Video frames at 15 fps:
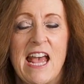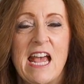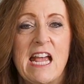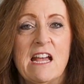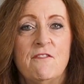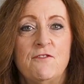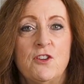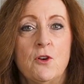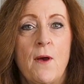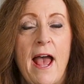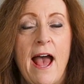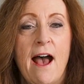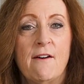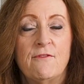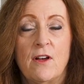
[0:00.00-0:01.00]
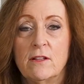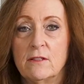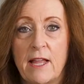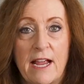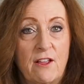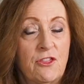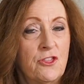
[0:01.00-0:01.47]
If you have
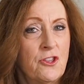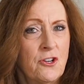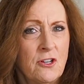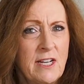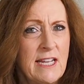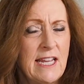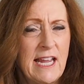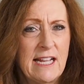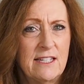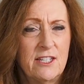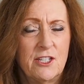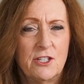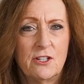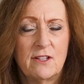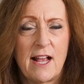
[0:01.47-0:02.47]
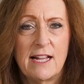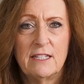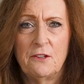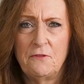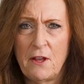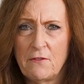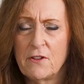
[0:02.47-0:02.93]
like 30 kids in your
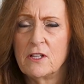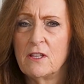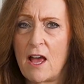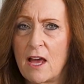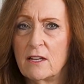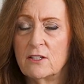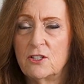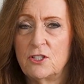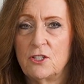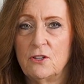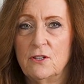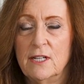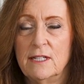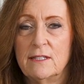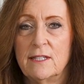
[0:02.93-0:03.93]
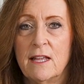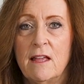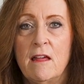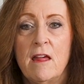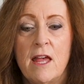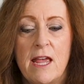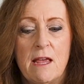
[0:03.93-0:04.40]
class, if you have a lot of students,
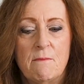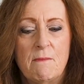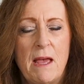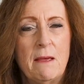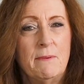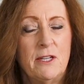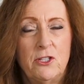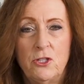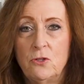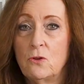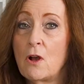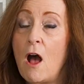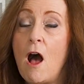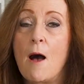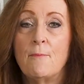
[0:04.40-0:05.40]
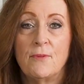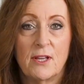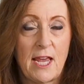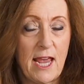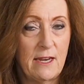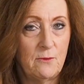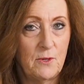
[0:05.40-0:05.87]
it may be too
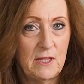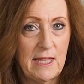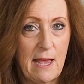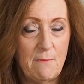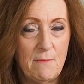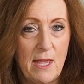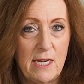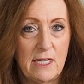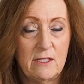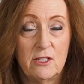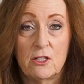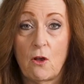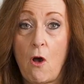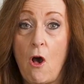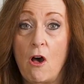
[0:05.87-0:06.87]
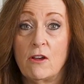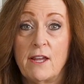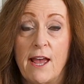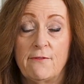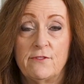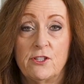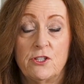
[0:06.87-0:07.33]
complicated with that many. So all
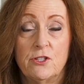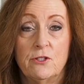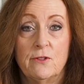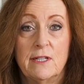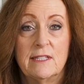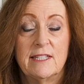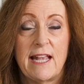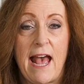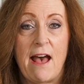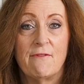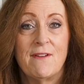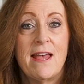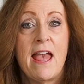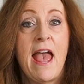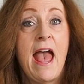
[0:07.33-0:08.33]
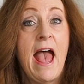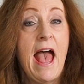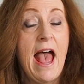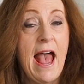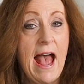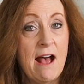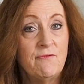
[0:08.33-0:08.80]
you have to do is have
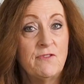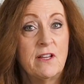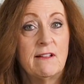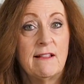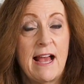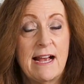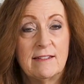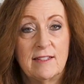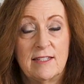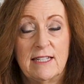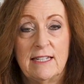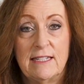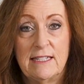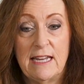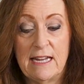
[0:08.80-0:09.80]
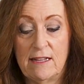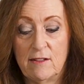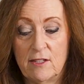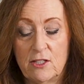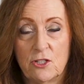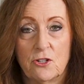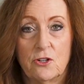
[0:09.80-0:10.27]
half the class sit in
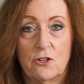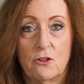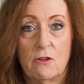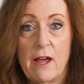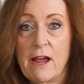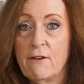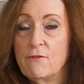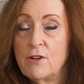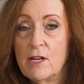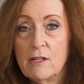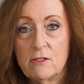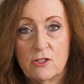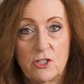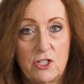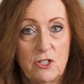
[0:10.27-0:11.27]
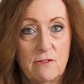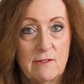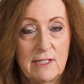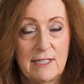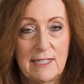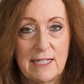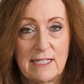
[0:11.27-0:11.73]
the circle, every other
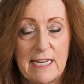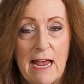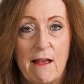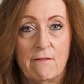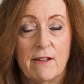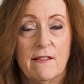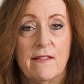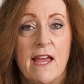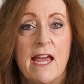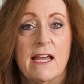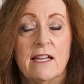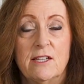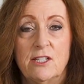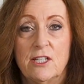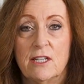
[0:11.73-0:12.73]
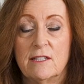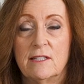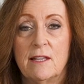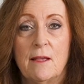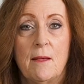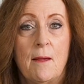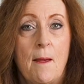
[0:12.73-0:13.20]
student sit down, and they can
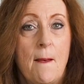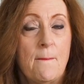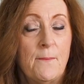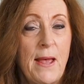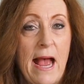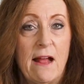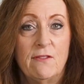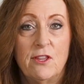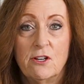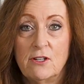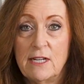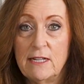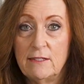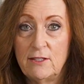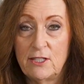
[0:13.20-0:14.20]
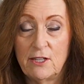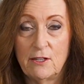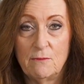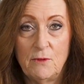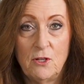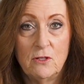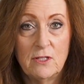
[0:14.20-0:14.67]
just pat their knees to
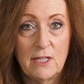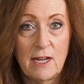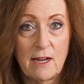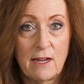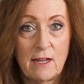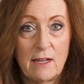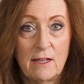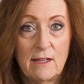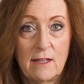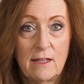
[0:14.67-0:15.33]
the music,